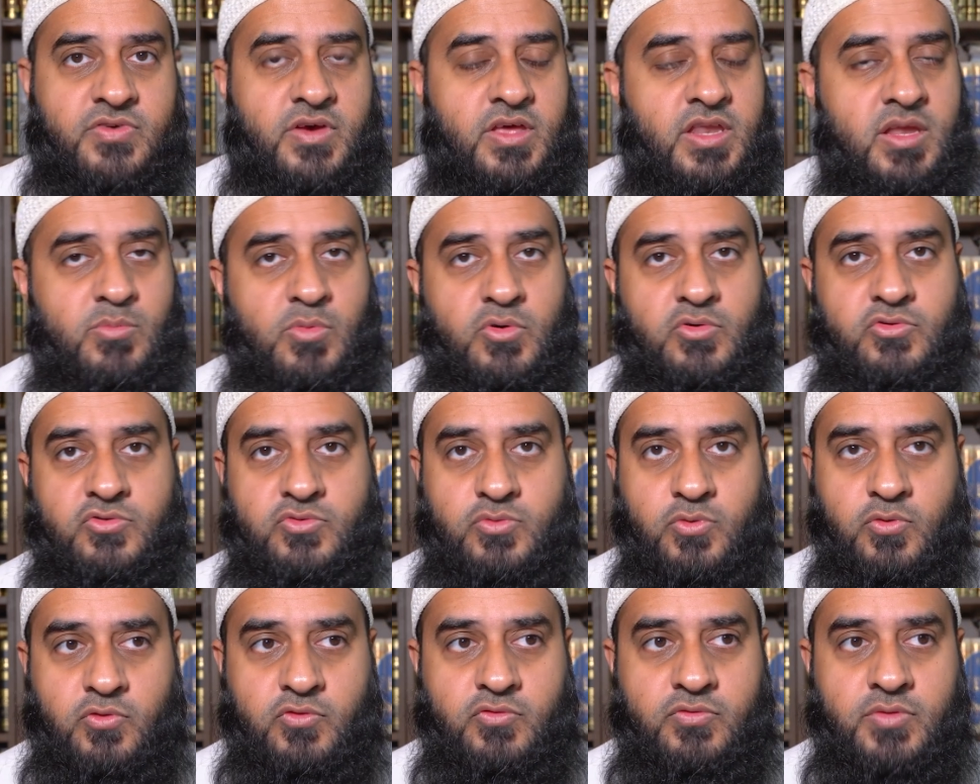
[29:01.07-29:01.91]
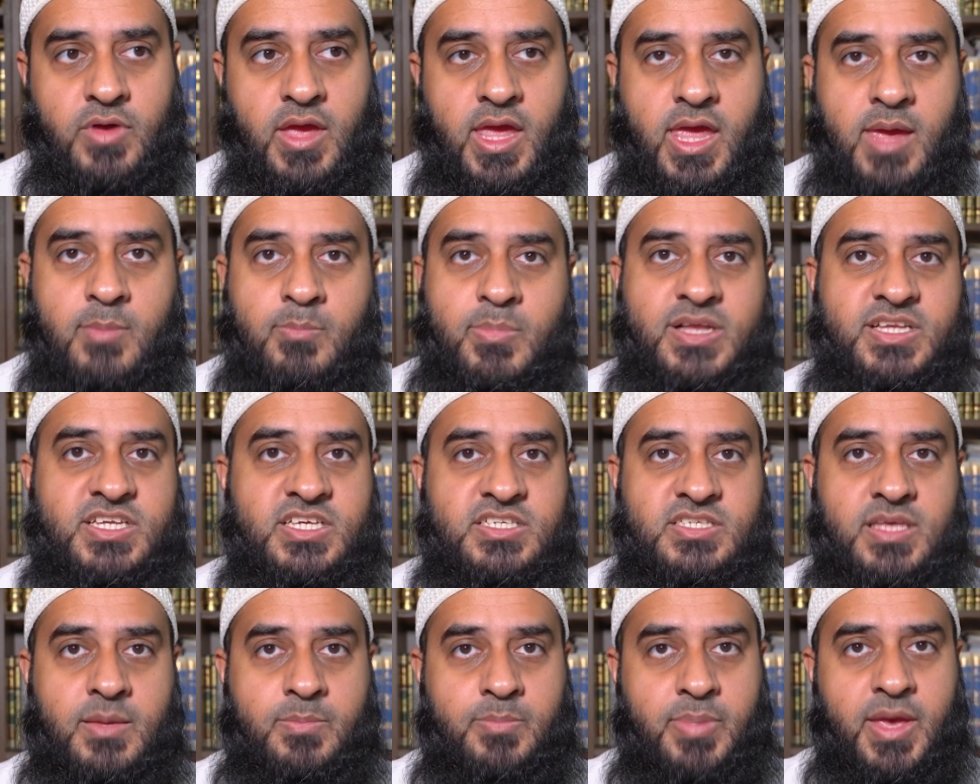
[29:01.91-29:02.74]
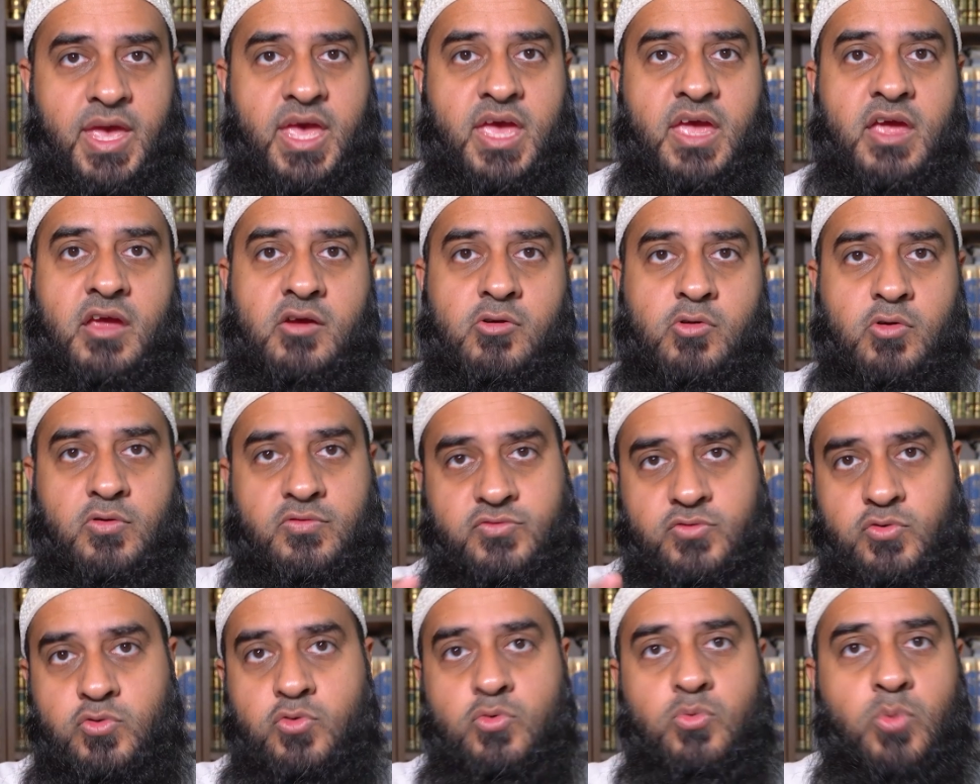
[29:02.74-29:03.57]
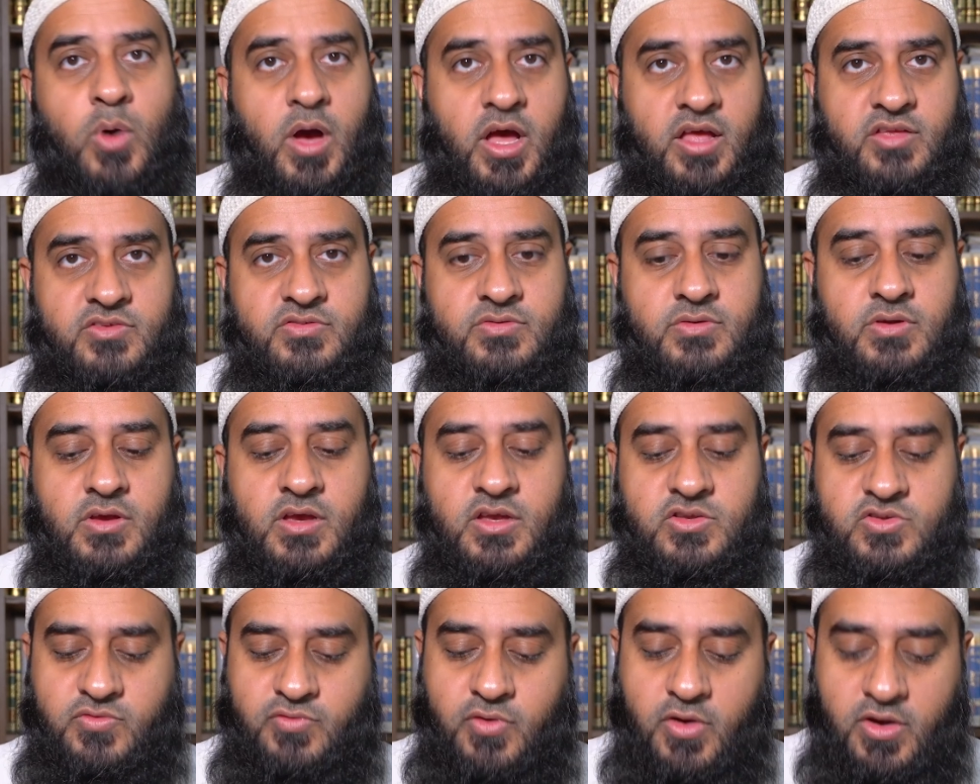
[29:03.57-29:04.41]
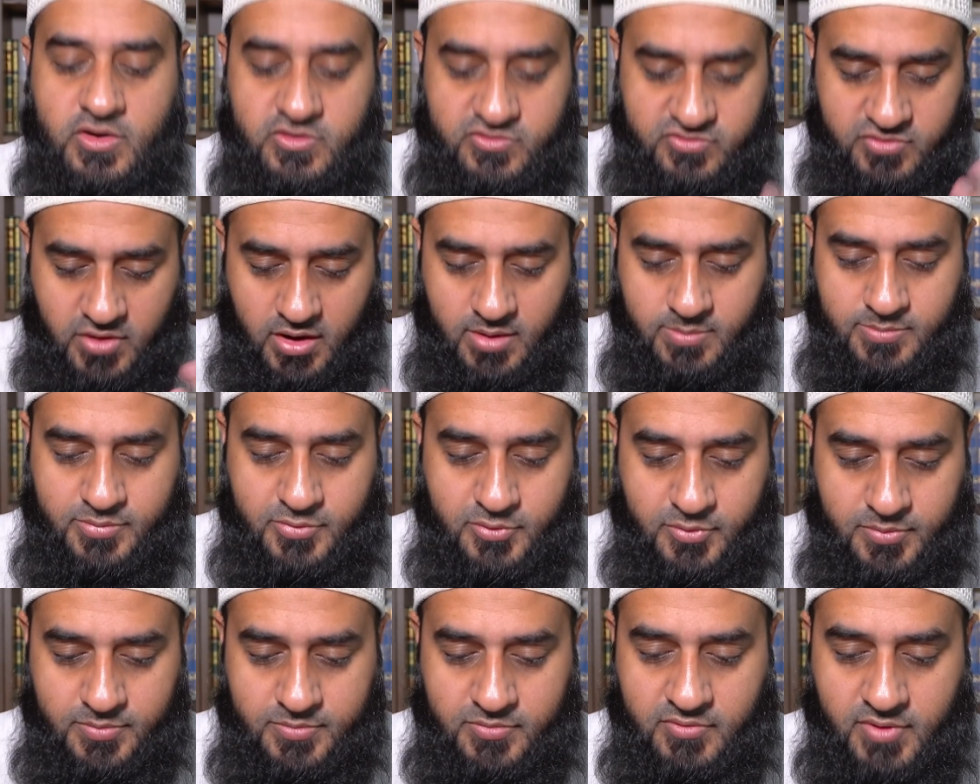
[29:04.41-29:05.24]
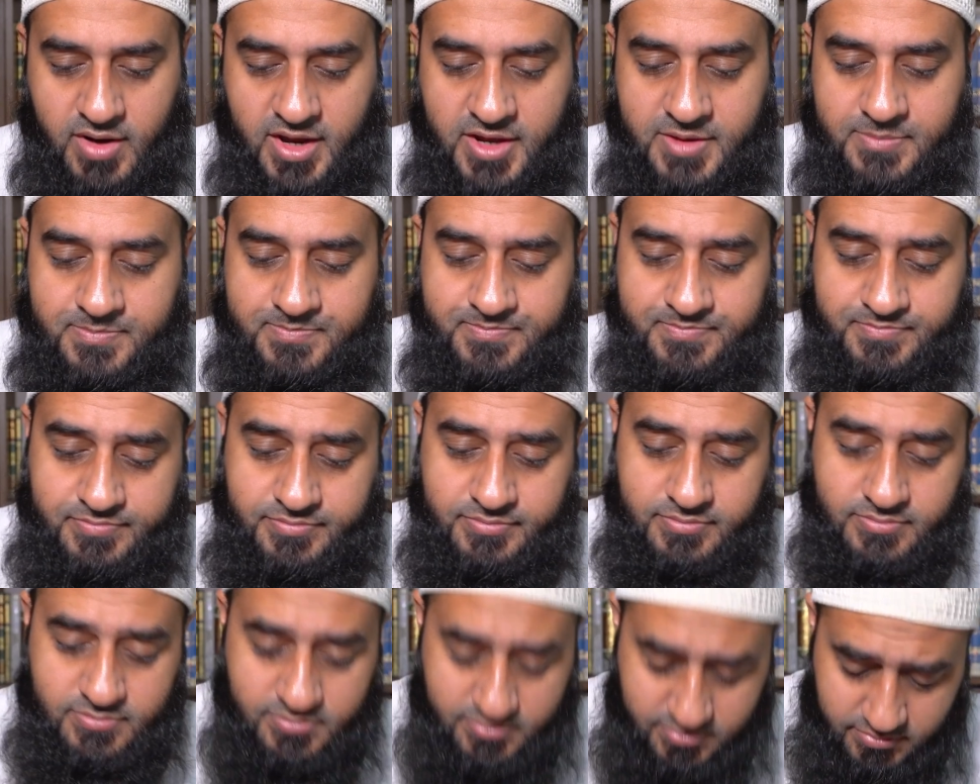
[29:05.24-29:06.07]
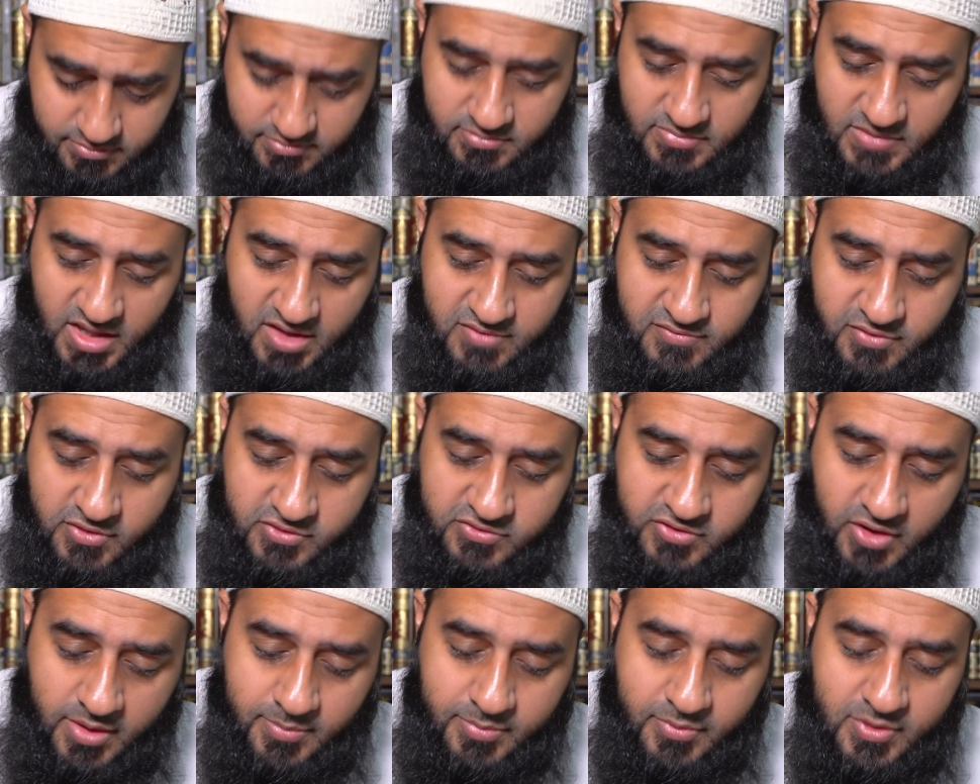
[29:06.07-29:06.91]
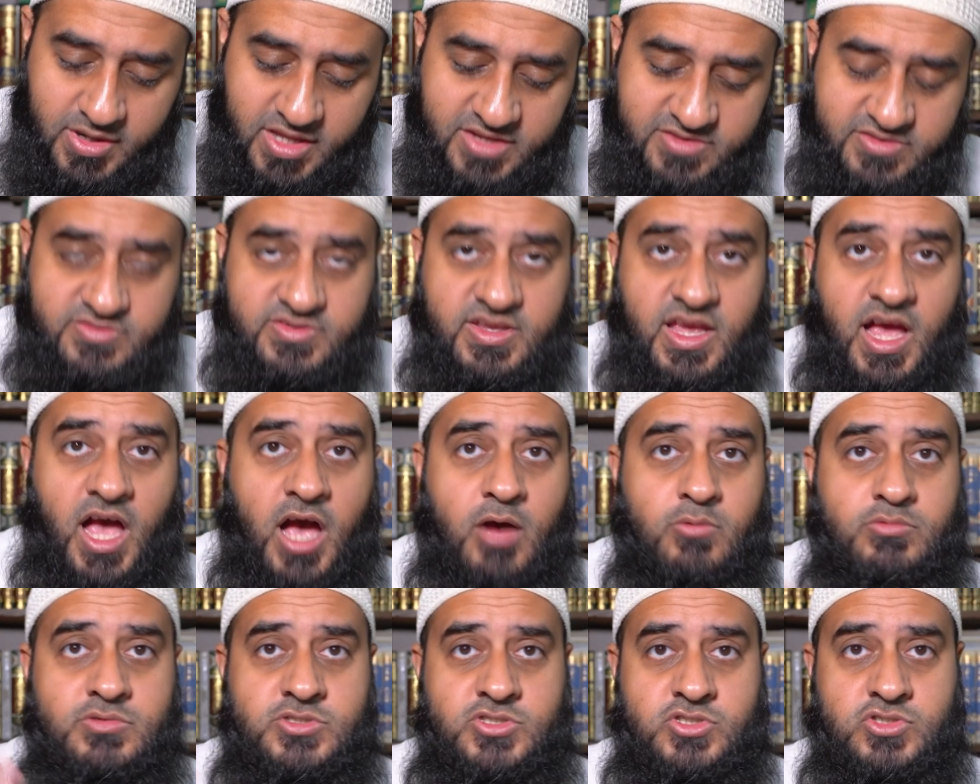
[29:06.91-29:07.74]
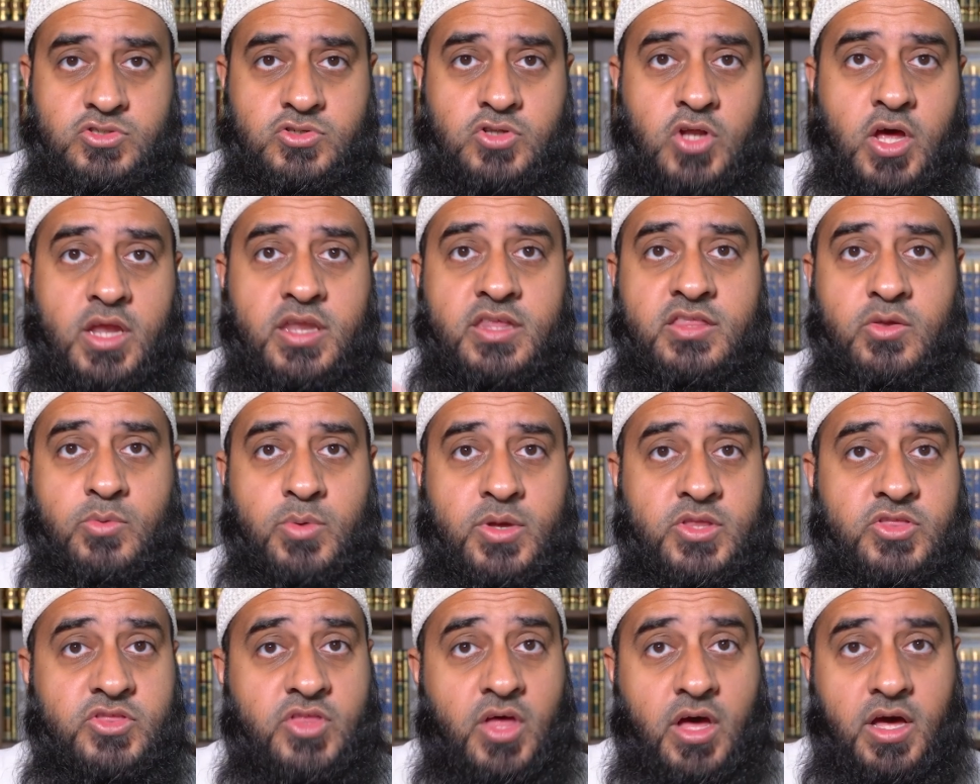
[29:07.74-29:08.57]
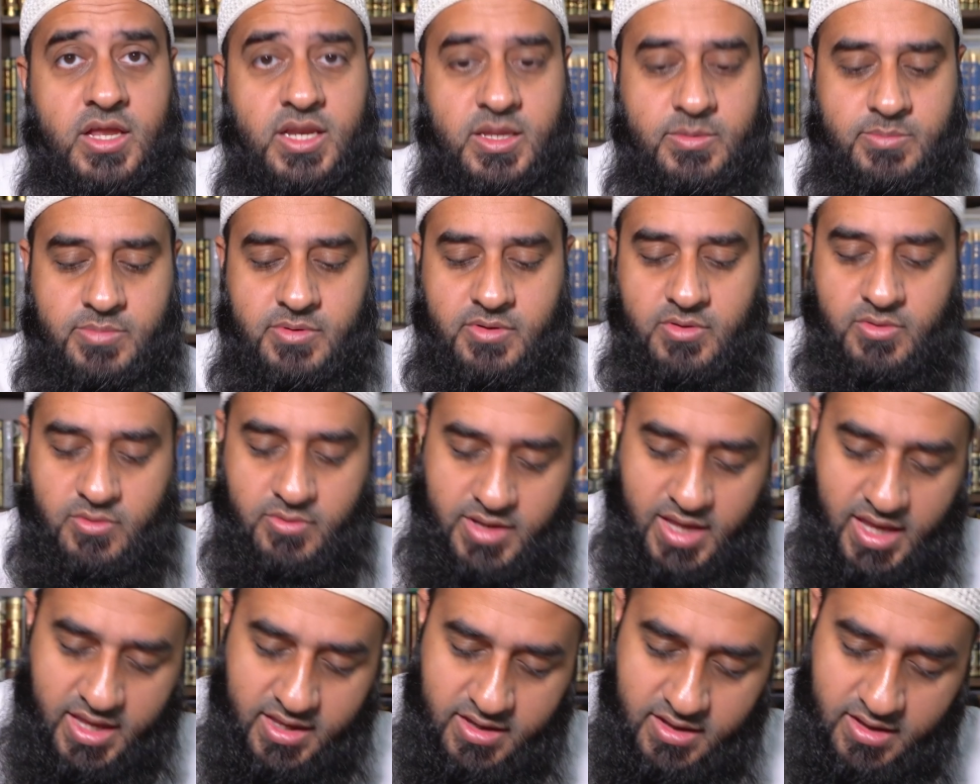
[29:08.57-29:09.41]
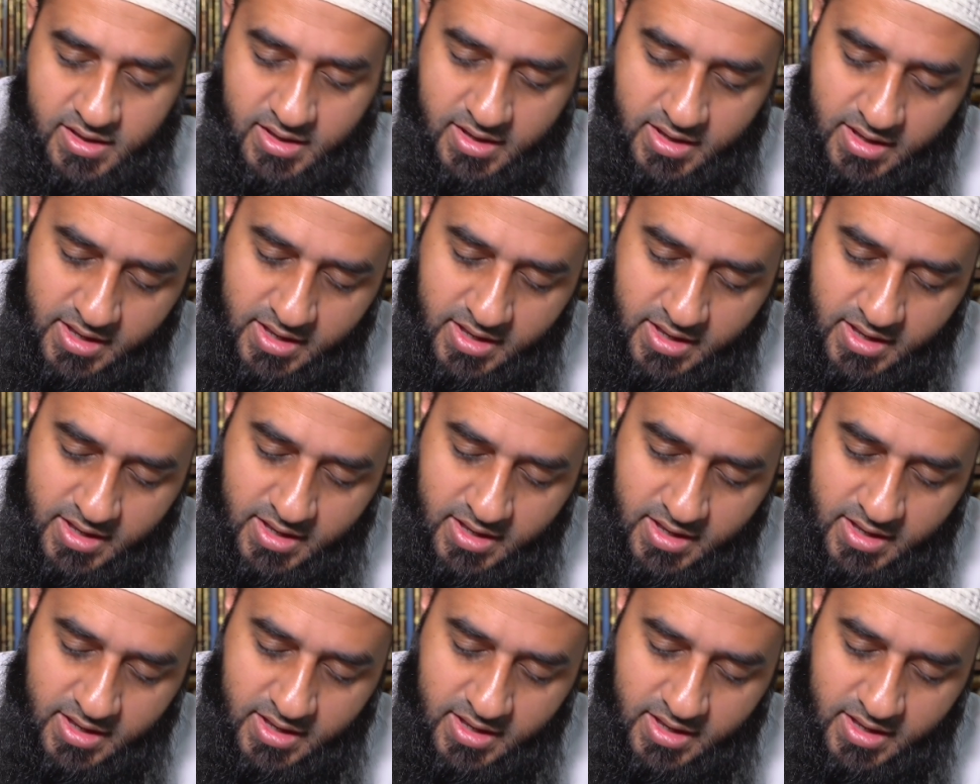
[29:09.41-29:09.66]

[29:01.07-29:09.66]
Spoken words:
and a mawsuf, but just a pair of 2 words. So for example, let's just say I was learning the word talib, okay?